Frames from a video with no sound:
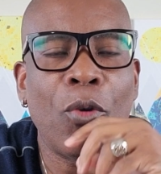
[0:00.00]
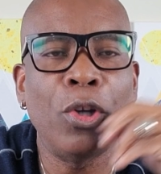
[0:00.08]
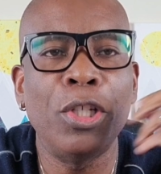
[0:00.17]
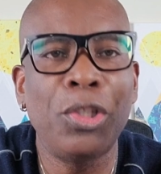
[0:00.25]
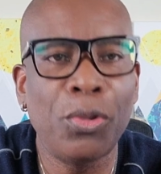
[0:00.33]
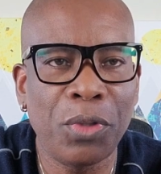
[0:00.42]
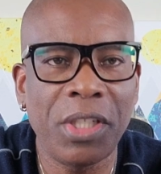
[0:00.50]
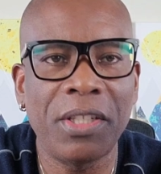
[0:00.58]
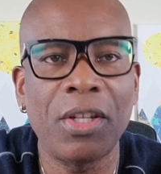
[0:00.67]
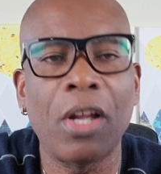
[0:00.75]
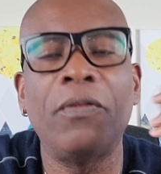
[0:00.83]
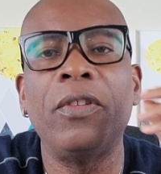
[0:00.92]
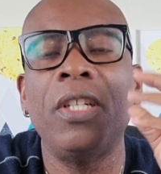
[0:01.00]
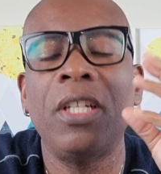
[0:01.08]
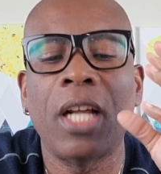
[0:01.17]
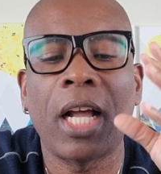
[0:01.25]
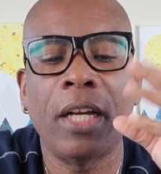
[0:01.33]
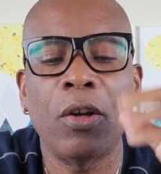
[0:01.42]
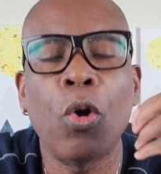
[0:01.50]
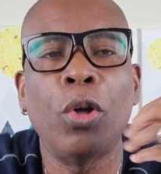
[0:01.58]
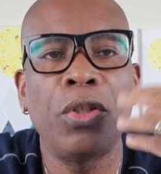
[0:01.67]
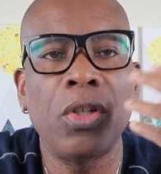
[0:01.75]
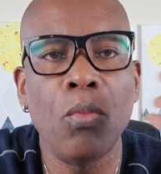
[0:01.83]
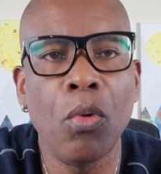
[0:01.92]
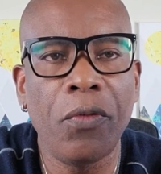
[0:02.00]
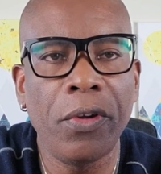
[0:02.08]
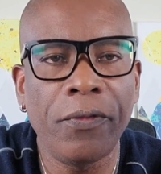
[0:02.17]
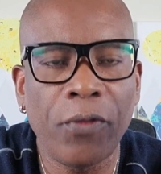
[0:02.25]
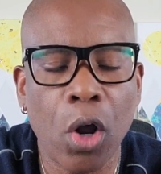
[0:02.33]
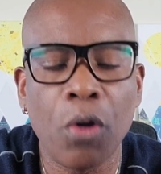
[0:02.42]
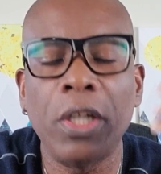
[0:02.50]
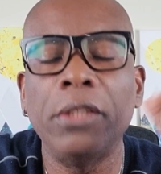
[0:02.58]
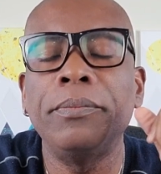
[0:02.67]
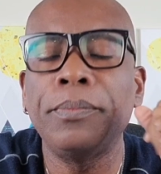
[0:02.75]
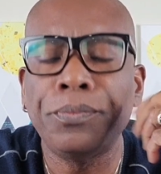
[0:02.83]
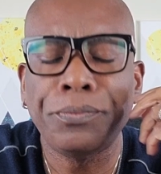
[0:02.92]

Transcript: all the juicy stuff and also moving forward